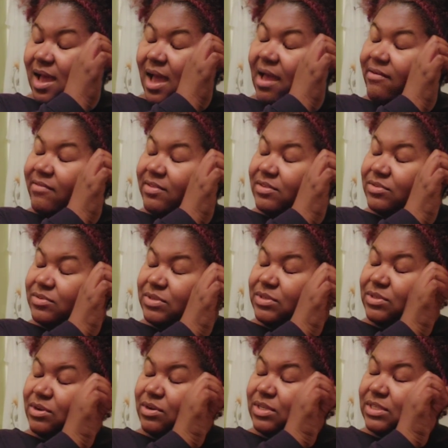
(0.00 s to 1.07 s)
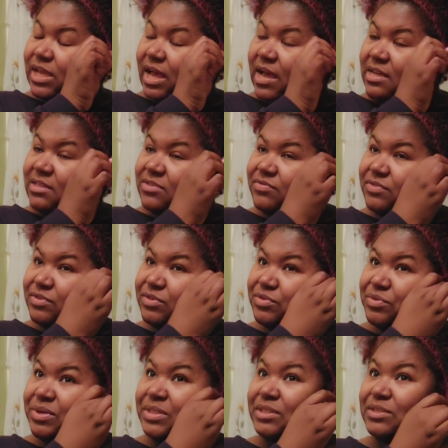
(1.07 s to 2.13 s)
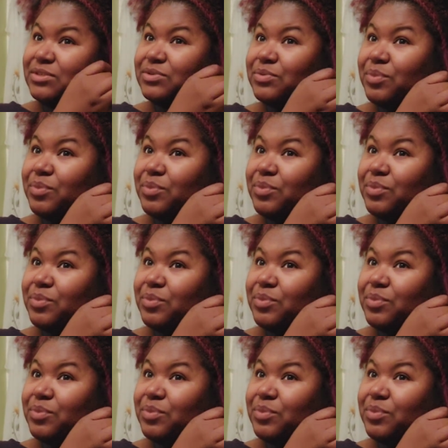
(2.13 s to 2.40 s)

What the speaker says: I have it twisted on the sides for 2 reasons.